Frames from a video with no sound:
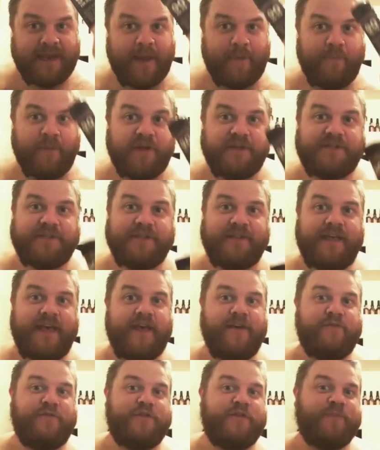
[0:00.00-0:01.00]
not much
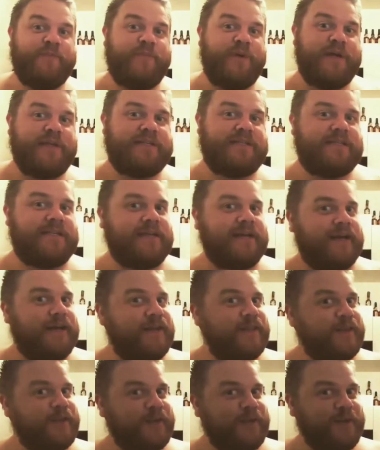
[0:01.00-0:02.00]
left, but
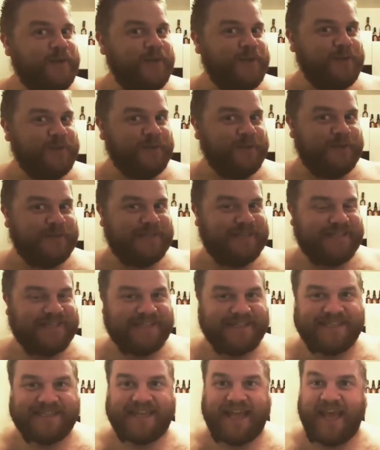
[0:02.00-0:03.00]
uh, the good news
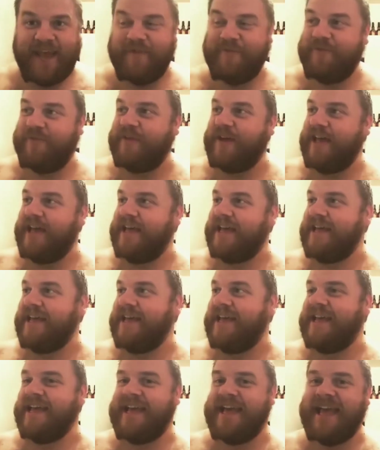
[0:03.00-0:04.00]
is I've
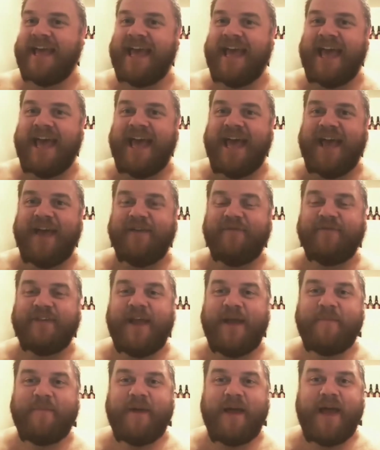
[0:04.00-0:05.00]
uh, I've
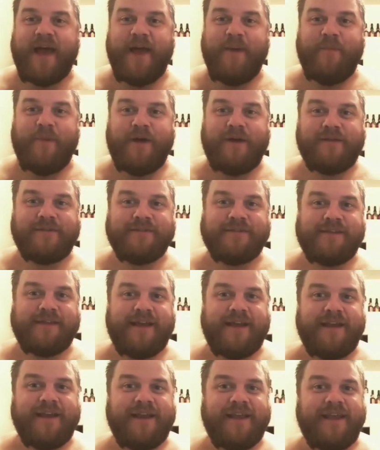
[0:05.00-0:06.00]
got my eyeballs
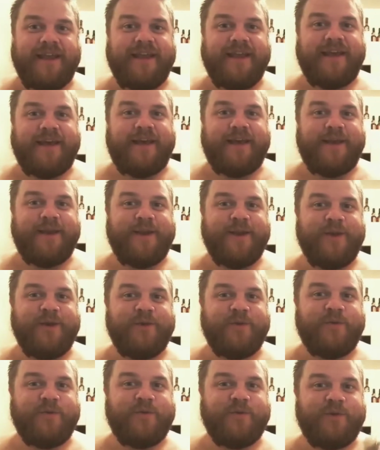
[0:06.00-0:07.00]
on a uh,
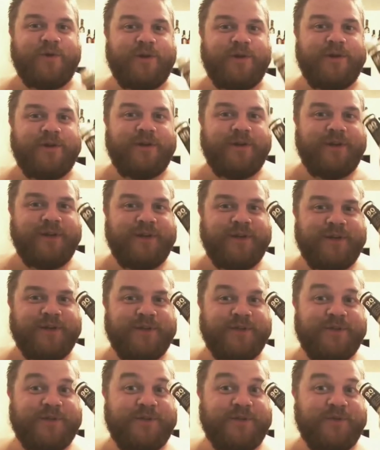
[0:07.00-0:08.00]
new
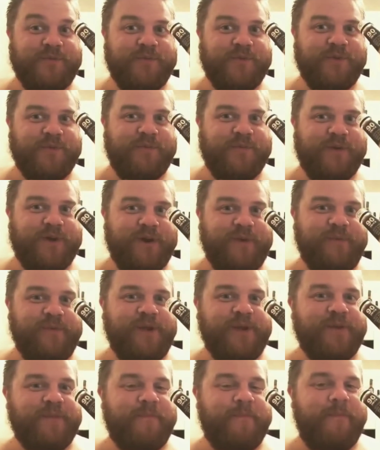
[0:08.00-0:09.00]
super
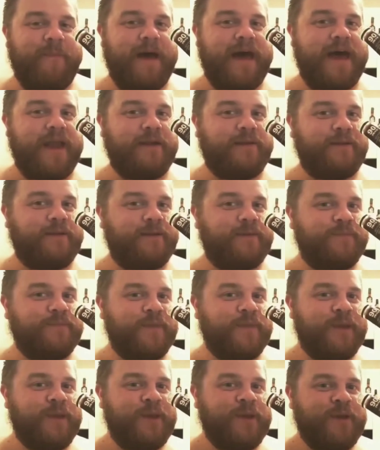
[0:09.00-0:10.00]
premium bottle,
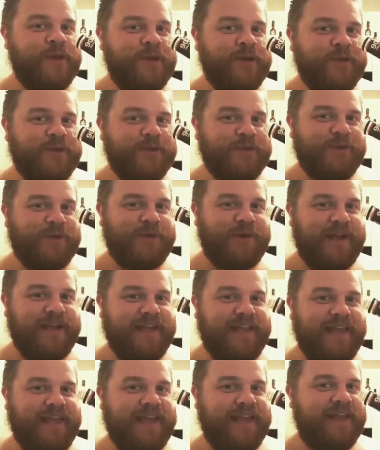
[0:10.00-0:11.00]
so I
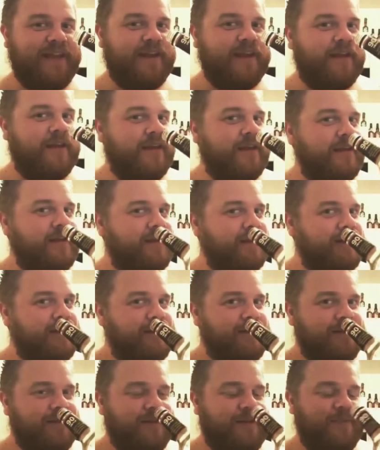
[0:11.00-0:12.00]
can.
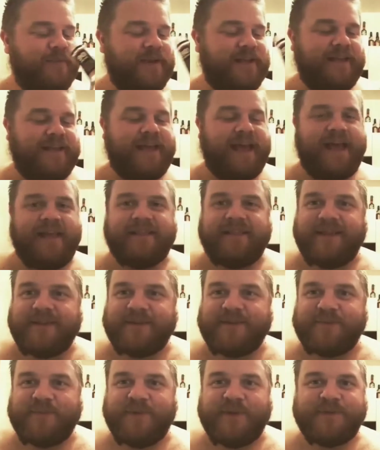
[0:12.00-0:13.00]
Oh my god,
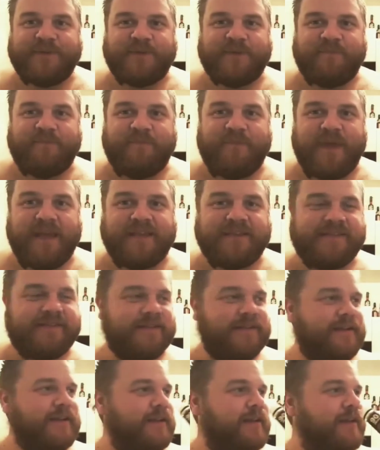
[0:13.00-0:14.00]
that smells
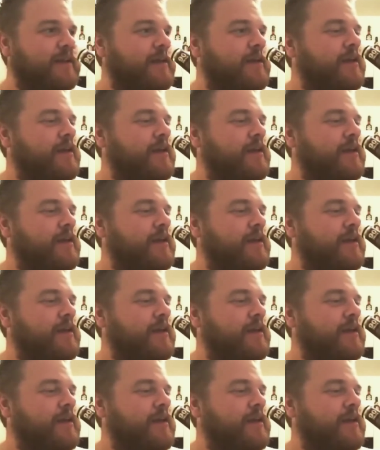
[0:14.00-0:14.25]
amazing.